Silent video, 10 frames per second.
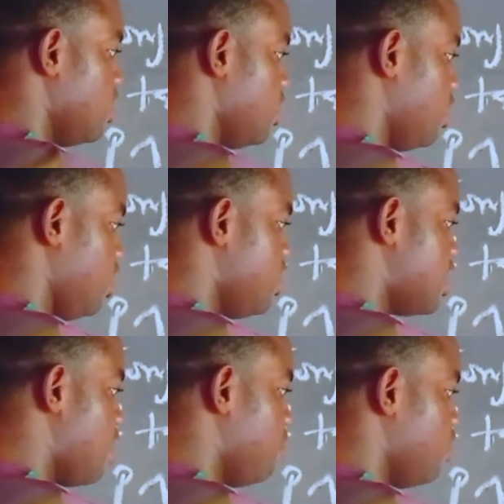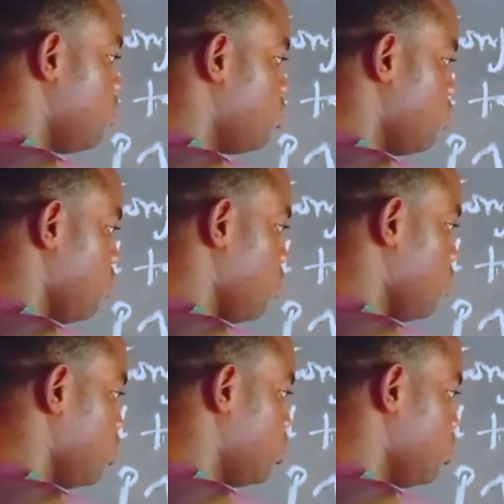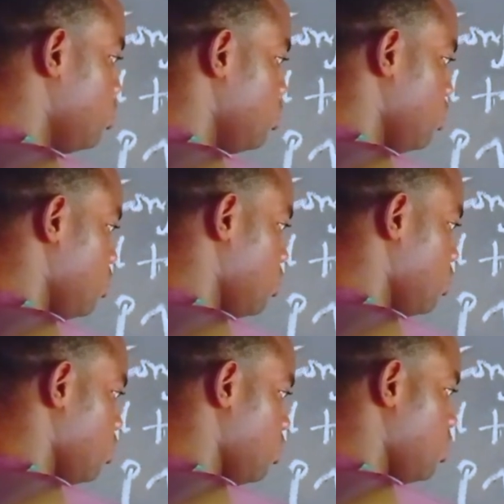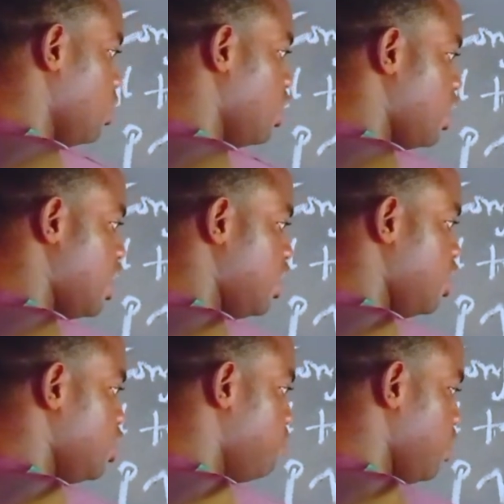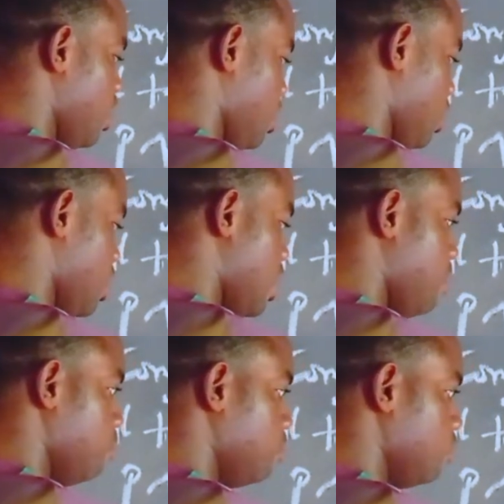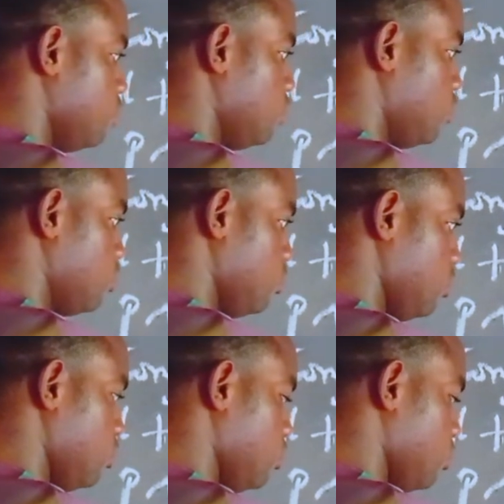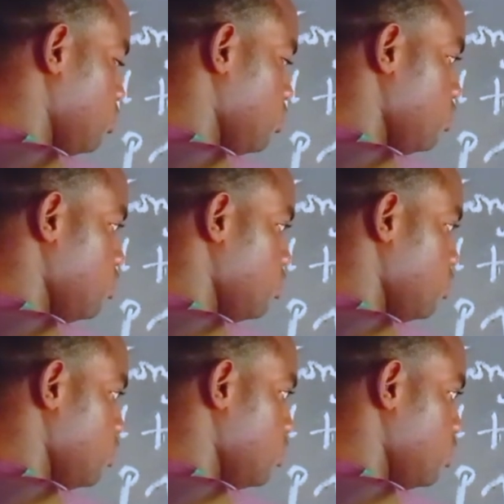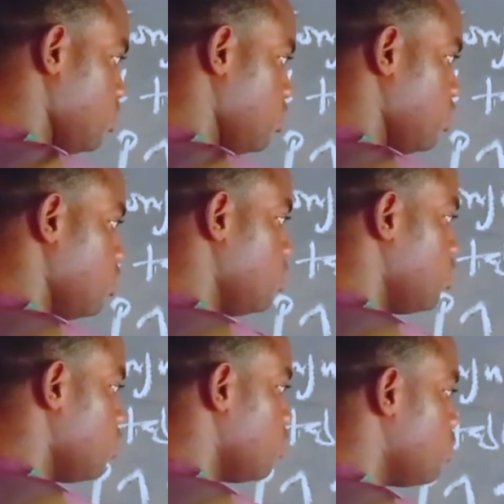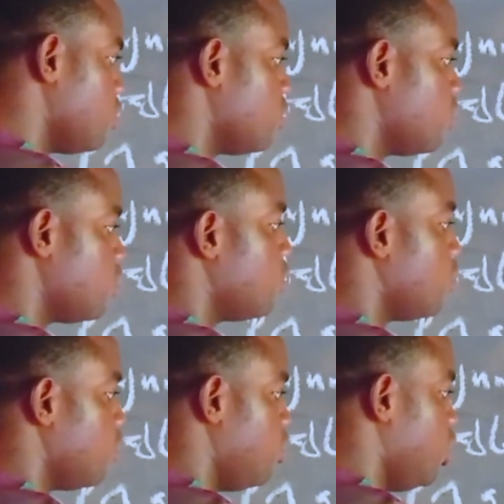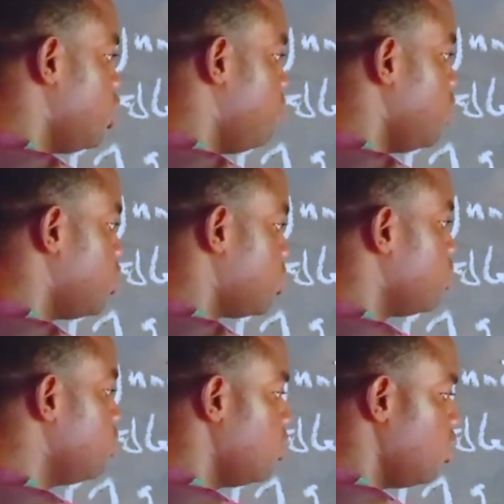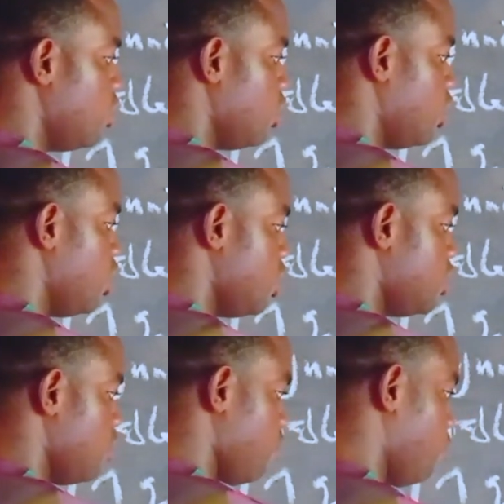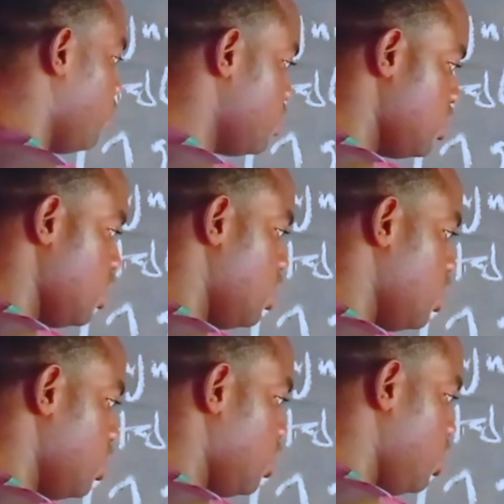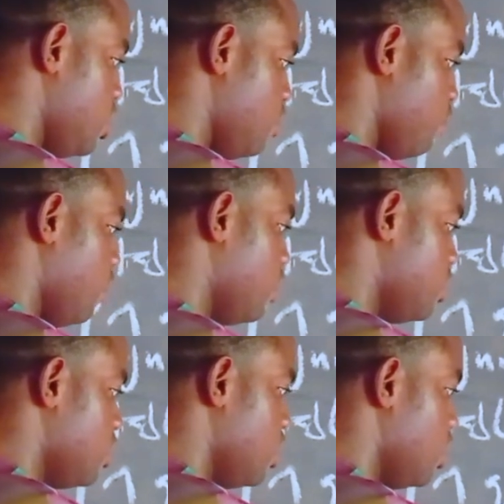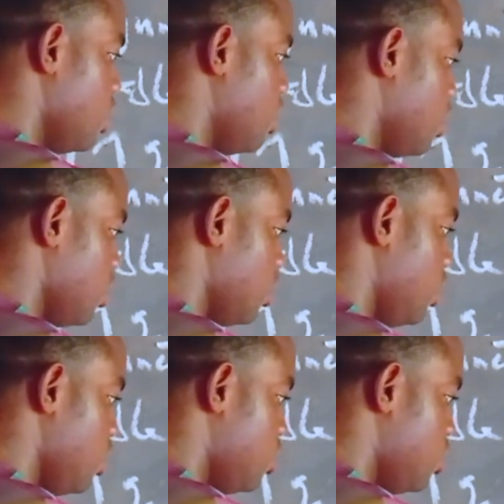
possible conditions are true, true, true, false, false, true, and false, false. So that one is true, and this is false. So